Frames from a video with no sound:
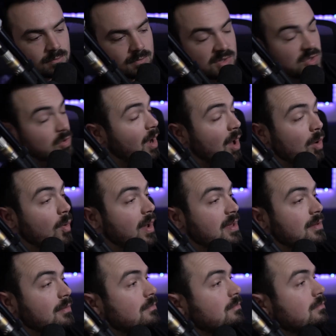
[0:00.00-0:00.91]
So
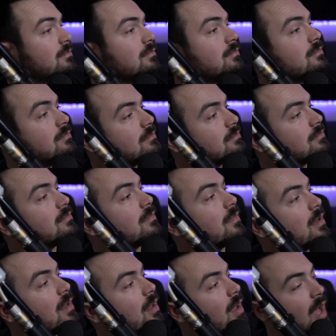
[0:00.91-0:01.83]

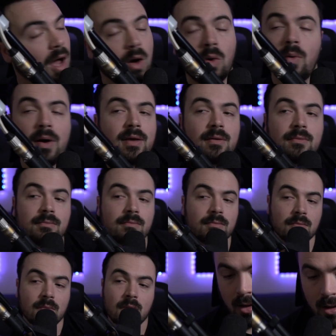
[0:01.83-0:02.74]
I'll wait.
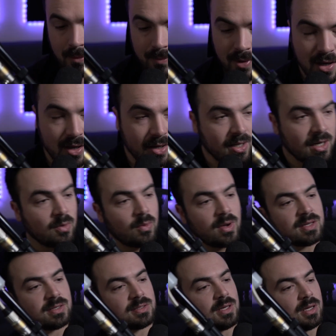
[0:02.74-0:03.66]
But
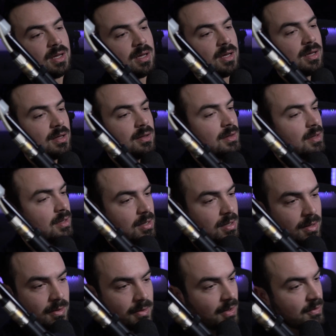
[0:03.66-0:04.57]
anyways, that
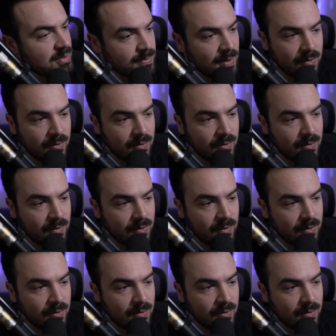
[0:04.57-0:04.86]
was my